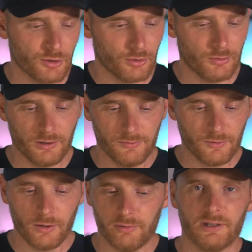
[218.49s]
So if
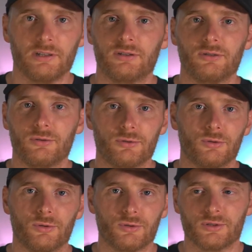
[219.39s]
you ever need to
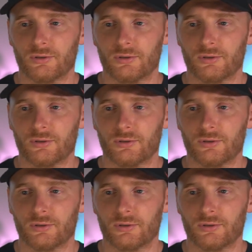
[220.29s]
use